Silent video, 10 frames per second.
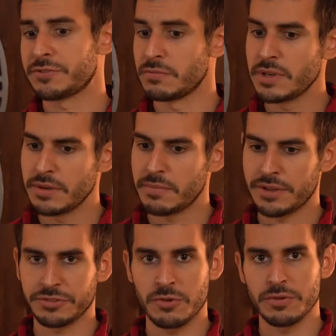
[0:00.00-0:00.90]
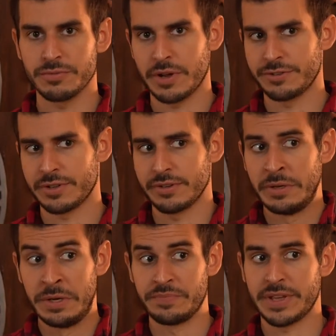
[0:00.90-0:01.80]
for me, my score would range at
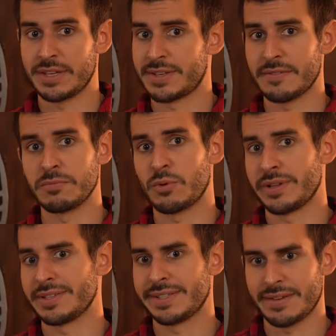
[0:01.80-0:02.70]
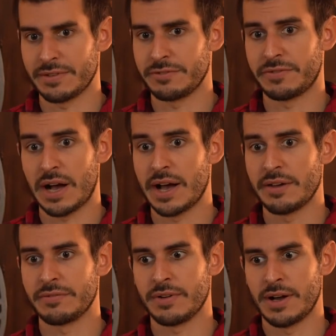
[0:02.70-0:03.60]
a
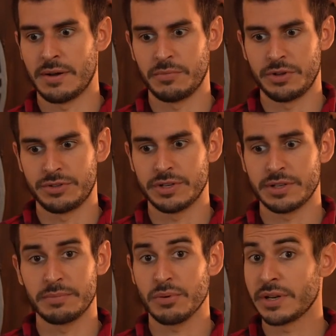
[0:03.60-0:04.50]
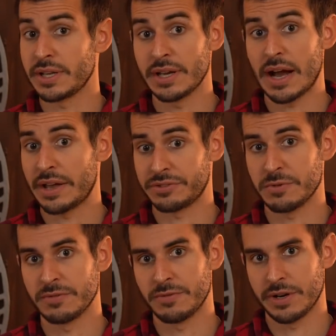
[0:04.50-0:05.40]
7.75, which is a pretty high
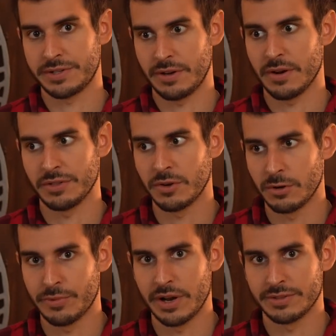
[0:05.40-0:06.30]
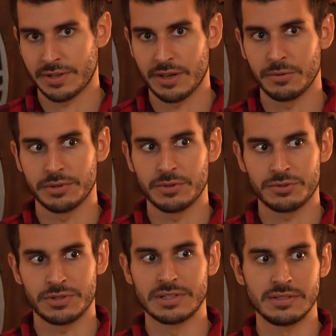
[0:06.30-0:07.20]
score for us here on the whole brain scale. We're
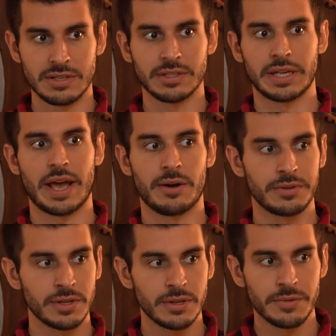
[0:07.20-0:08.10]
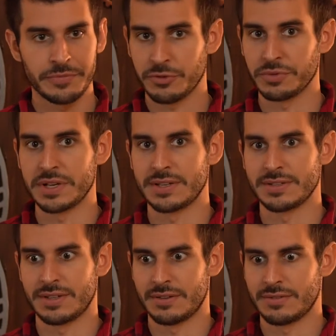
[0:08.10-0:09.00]
usually dealing out
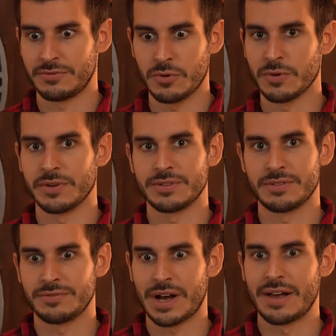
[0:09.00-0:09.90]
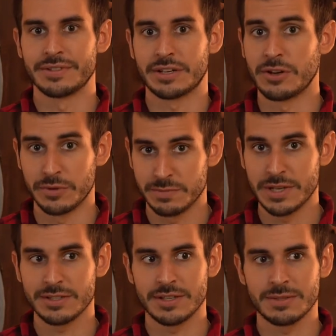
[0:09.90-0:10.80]
3s and 4s and 5s like no one's
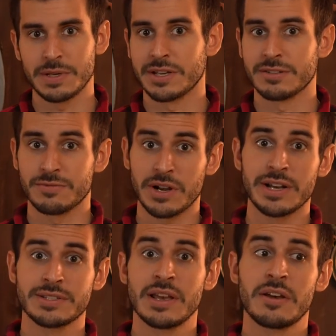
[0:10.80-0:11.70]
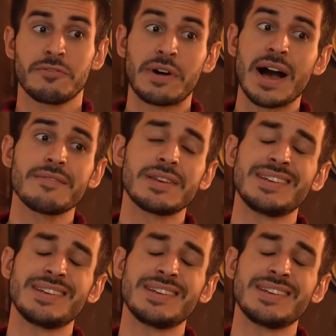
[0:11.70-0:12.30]
business, because for us, 5